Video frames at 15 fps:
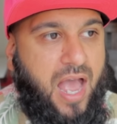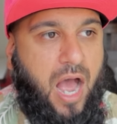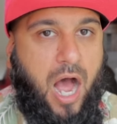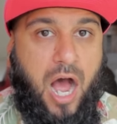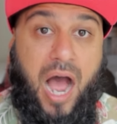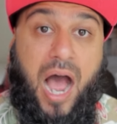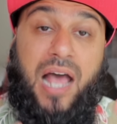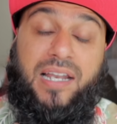
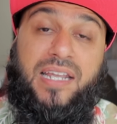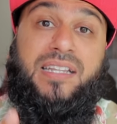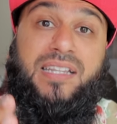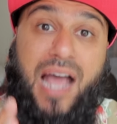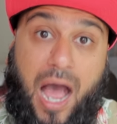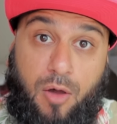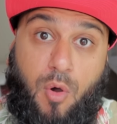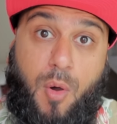Ali
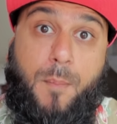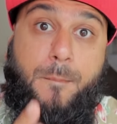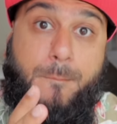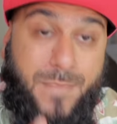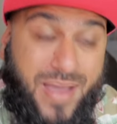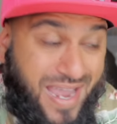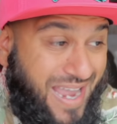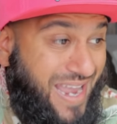Dawah
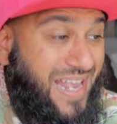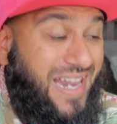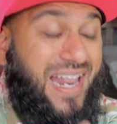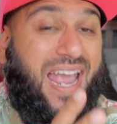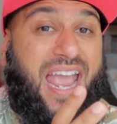made